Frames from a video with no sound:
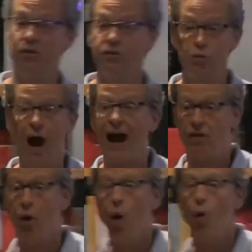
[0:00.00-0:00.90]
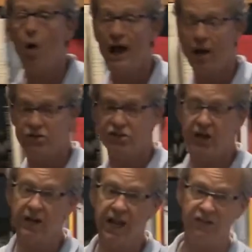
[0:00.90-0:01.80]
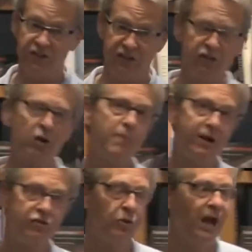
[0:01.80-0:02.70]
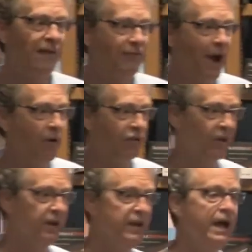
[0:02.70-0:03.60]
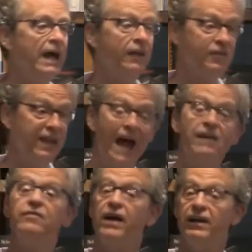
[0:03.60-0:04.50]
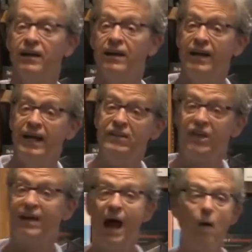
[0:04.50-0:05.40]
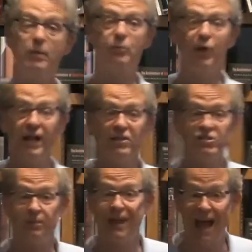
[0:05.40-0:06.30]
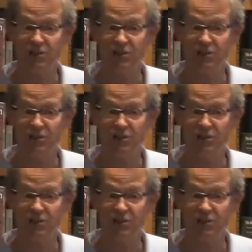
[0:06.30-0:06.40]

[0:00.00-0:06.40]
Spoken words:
track the whole way on staircases. It took about 2.5 hours. And at the end of it, he said, now I'm going to bring in some cast